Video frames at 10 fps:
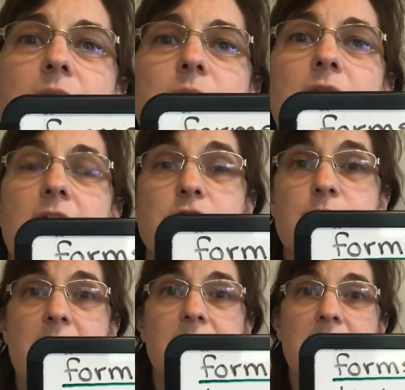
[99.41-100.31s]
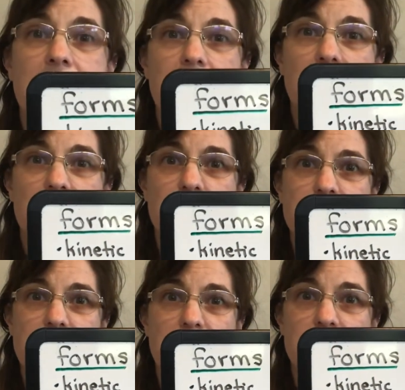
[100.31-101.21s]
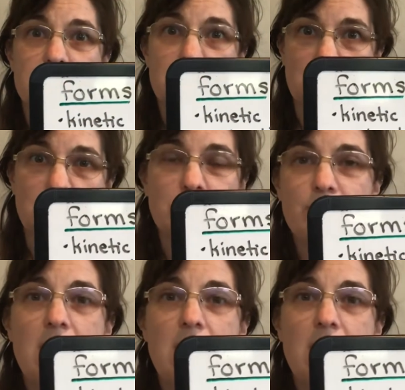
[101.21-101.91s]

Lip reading: electromagnetic energy in general.